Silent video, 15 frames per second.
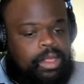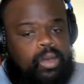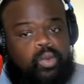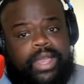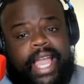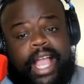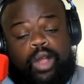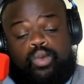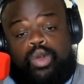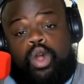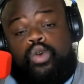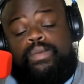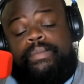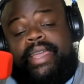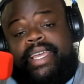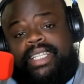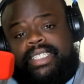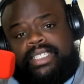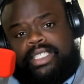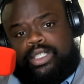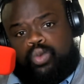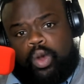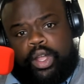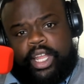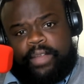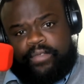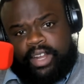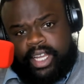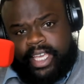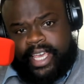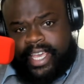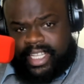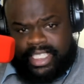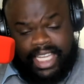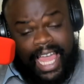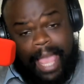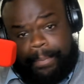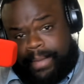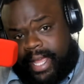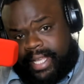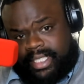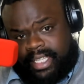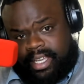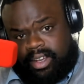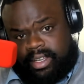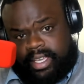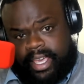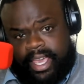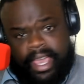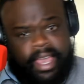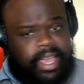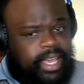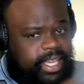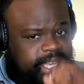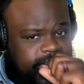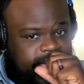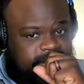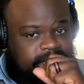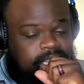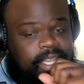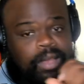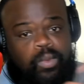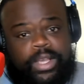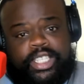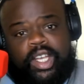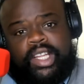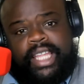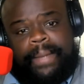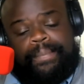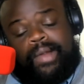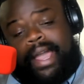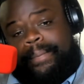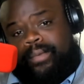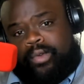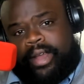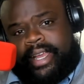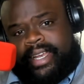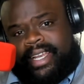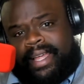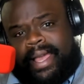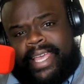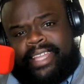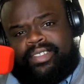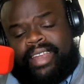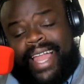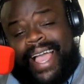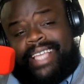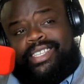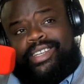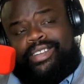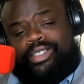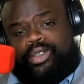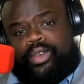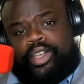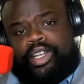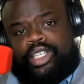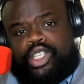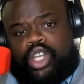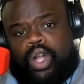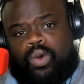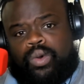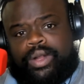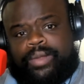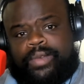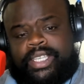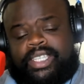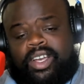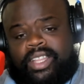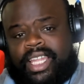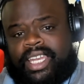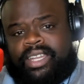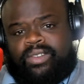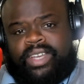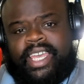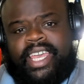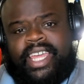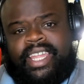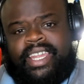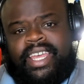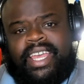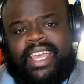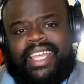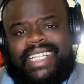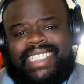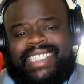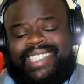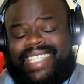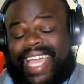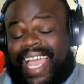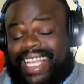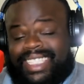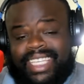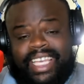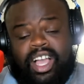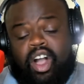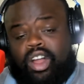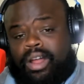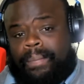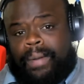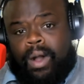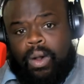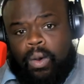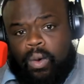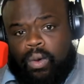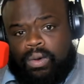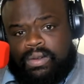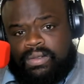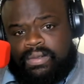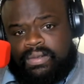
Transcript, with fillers: We got grown men twerking in front of kids, lap dancing on kids. Kids, we saw that pride parade either last year or two years ago where we saw that little kid dancing on a pole